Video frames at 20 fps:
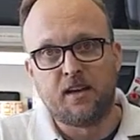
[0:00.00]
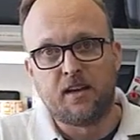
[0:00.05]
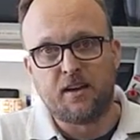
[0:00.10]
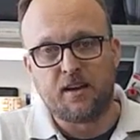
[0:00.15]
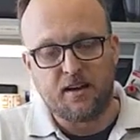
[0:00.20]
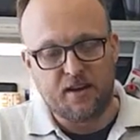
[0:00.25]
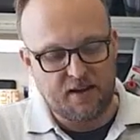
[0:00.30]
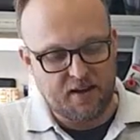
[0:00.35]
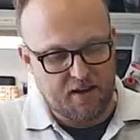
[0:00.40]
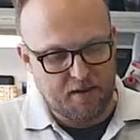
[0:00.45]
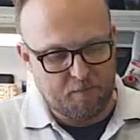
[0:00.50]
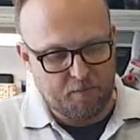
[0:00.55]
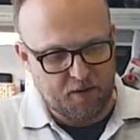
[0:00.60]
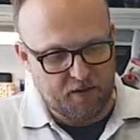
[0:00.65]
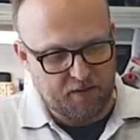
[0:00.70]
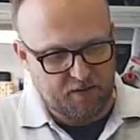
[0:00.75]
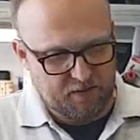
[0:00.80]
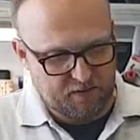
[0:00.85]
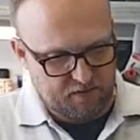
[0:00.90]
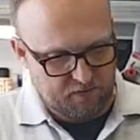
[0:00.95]

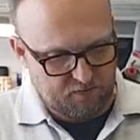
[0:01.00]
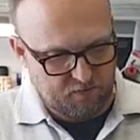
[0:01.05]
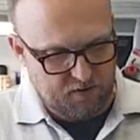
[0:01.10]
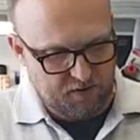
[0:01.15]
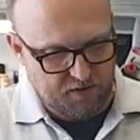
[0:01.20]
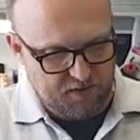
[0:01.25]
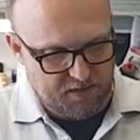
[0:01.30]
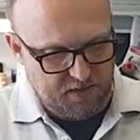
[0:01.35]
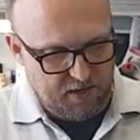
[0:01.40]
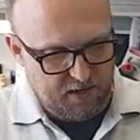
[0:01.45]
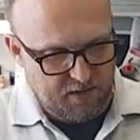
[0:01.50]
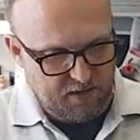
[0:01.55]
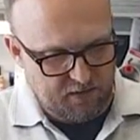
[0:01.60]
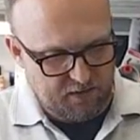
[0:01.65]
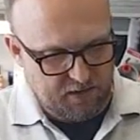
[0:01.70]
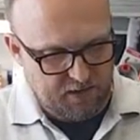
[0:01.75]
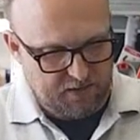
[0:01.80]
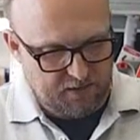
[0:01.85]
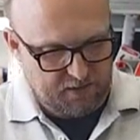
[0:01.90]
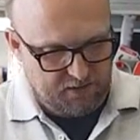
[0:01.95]
But we decided
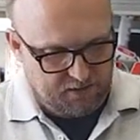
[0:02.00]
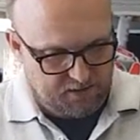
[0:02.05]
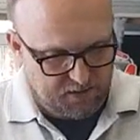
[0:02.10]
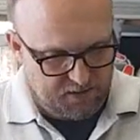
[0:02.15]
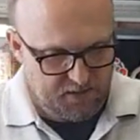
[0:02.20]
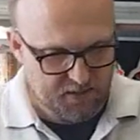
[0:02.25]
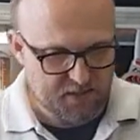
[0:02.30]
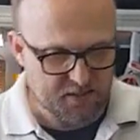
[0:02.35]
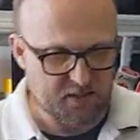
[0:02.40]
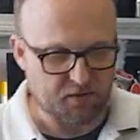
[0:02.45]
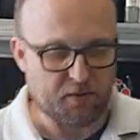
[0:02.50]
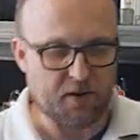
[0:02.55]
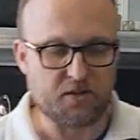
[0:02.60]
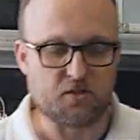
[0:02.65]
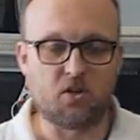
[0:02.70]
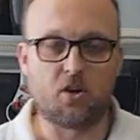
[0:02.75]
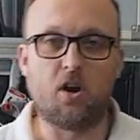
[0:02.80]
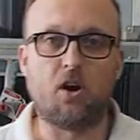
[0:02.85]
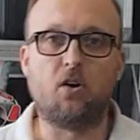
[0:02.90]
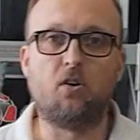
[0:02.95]
that this is the way to
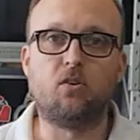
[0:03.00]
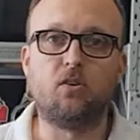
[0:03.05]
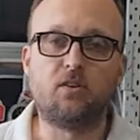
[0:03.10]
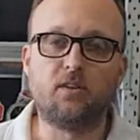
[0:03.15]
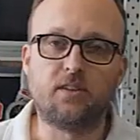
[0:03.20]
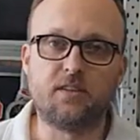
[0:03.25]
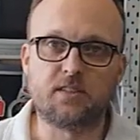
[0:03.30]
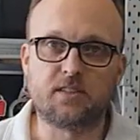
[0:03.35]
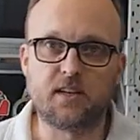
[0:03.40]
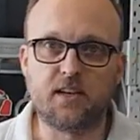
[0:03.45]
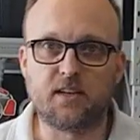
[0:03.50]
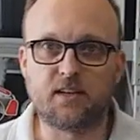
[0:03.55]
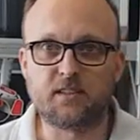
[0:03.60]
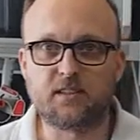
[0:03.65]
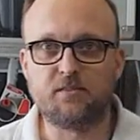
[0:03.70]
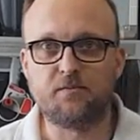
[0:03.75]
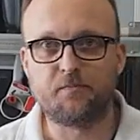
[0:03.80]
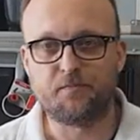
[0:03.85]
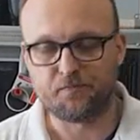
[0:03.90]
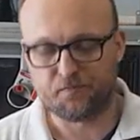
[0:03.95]
go instead.
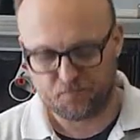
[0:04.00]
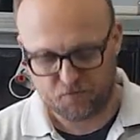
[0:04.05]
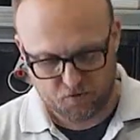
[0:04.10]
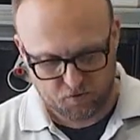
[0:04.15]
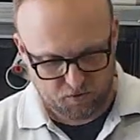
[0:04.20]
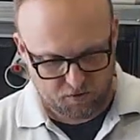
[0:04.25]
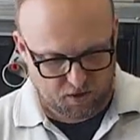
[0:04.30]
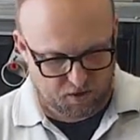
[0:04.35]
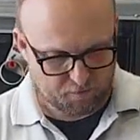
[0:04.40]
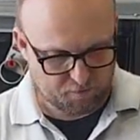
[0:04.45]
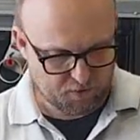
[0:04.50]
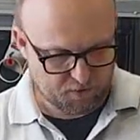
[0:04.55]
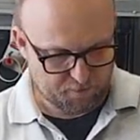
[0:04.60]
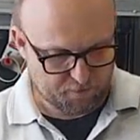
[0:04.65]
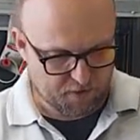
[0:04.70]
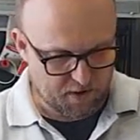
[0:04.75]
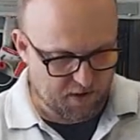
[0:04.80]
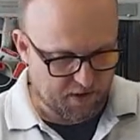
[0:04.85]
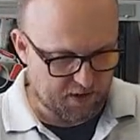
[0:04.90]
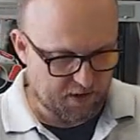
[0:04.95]
We will not be
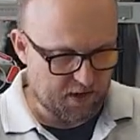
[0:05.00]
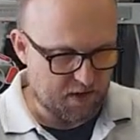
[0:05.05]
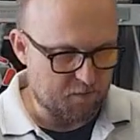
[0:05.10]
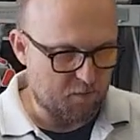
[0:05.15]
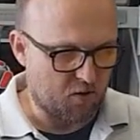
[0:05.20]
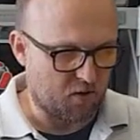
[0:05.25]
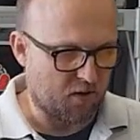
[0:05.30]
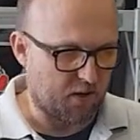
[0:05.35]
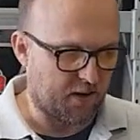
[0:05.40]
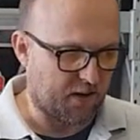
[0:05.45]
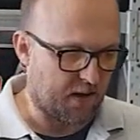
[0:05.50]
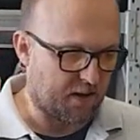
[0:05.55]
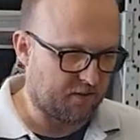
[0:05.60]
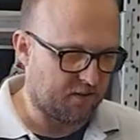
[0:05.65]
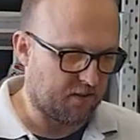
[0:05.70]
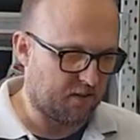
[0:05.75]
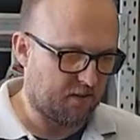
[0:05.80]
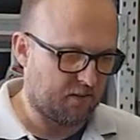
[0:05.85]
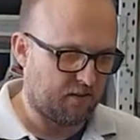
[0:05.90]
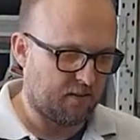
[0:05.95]
buying any more lead
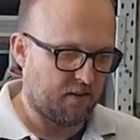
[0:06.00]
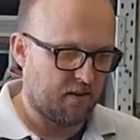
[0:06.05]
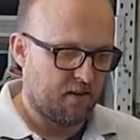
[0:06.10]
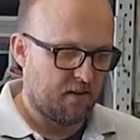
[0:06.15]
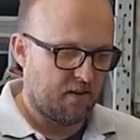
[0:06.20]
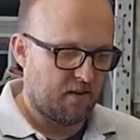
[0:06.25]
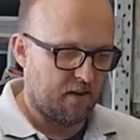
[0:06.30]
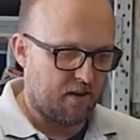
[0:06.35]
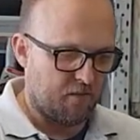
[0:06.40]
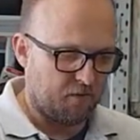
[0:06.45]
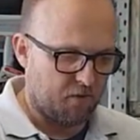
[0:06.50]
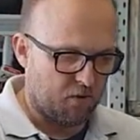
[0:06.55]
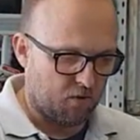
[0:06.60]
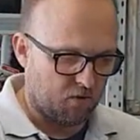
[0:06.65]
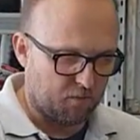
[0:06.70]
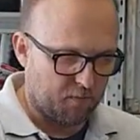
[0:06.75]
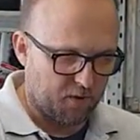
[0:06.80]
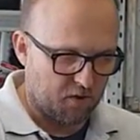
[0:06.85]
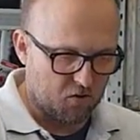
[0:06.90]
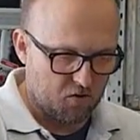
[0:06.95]
acids, and we'll
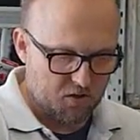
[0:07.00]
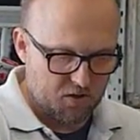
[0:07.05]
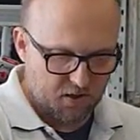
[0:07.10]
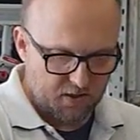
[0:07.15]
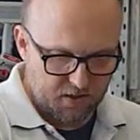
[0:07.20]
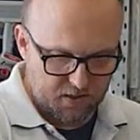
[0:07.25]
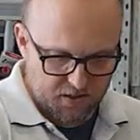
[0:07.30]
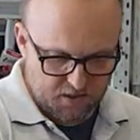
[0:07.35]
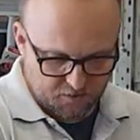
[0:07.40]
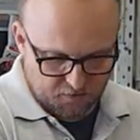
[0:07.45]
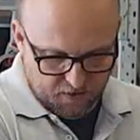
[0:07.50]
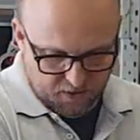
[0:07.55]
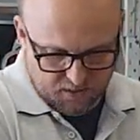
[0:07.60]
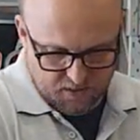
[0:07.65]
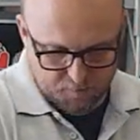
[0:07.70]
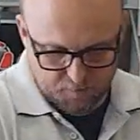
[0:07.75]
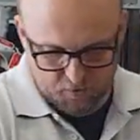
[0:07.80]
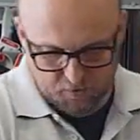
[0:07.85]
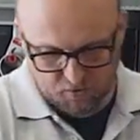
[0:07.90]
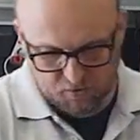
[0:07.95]
be using these
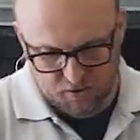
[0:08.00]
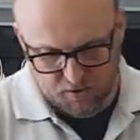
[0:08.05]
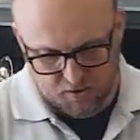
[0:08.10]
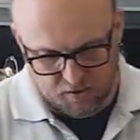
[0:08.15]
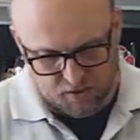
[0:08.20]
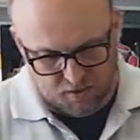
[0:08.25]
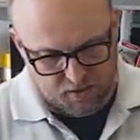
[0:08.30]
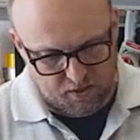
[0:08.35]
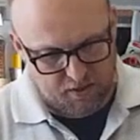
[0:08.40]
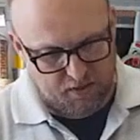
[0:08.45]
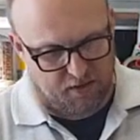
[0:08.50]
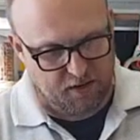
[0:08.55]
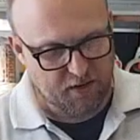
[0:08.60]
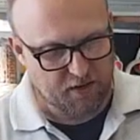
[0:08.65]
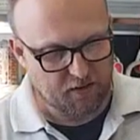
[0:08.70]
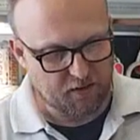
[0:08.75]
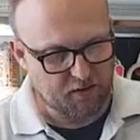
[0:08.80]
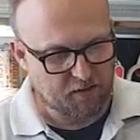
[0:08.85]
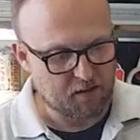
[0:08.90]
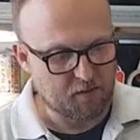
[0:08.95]
flexible
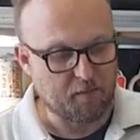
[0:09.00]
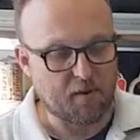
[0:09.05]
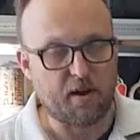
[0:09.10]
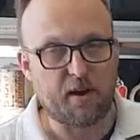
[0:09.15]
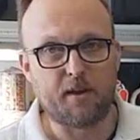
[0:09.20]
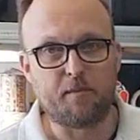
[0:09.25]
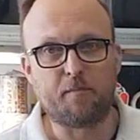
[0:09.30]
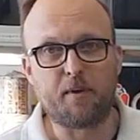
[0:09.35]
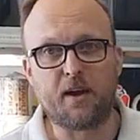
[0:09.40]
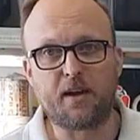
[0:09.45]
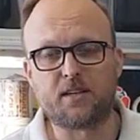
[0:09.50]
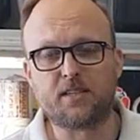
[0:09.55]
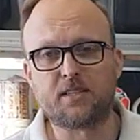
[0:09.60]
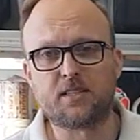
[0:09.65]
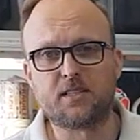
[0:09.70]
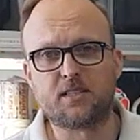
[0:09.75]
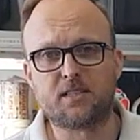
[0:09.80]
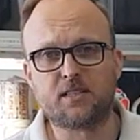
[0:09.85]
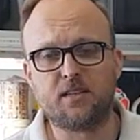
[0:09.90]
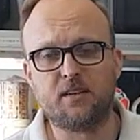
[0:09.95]
lithium-ion
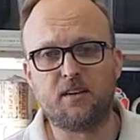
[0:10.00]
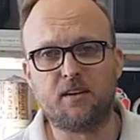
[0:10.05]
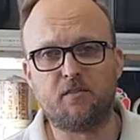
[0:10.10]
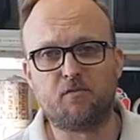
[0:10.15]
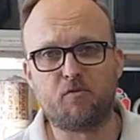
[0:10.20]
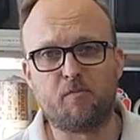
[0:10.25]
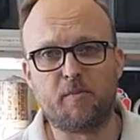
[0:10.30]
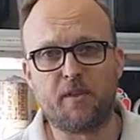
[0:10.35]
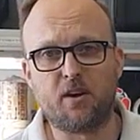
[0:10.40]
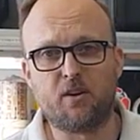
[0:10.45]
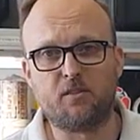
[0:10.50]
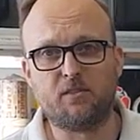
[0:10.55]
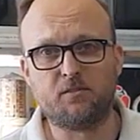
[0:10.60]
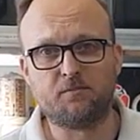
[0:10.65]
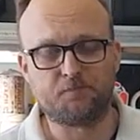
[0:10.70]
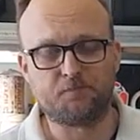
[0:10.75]
packs from now on.